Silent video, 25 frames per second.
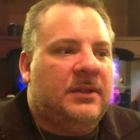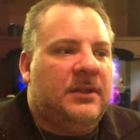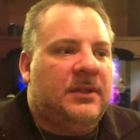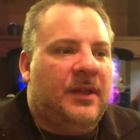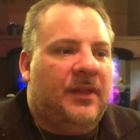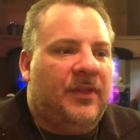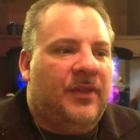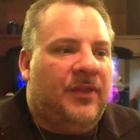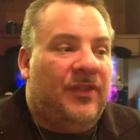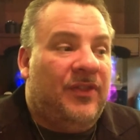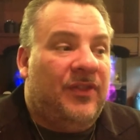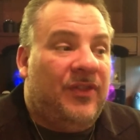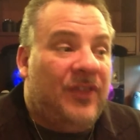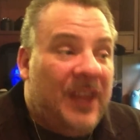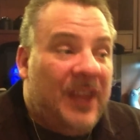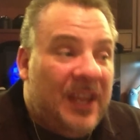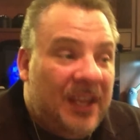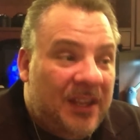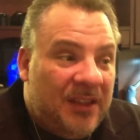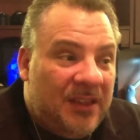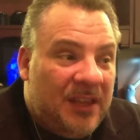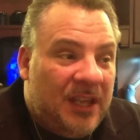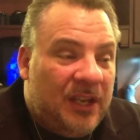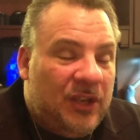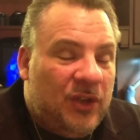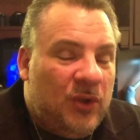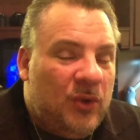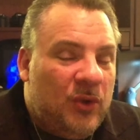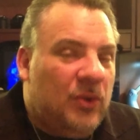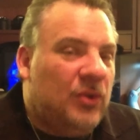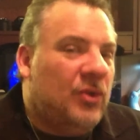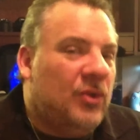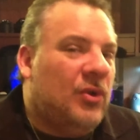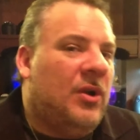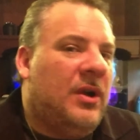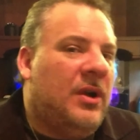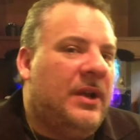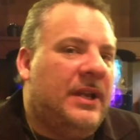They think they know who
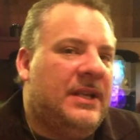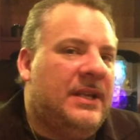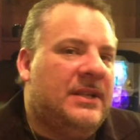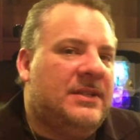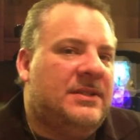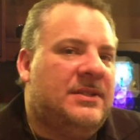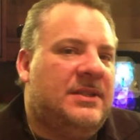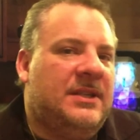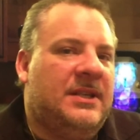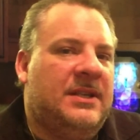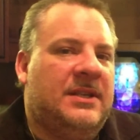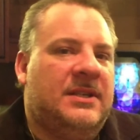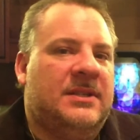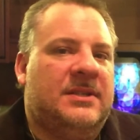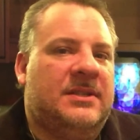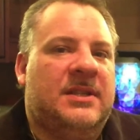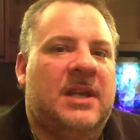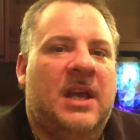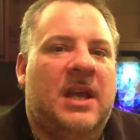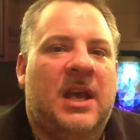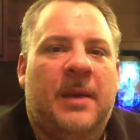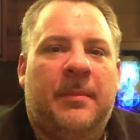their audience is,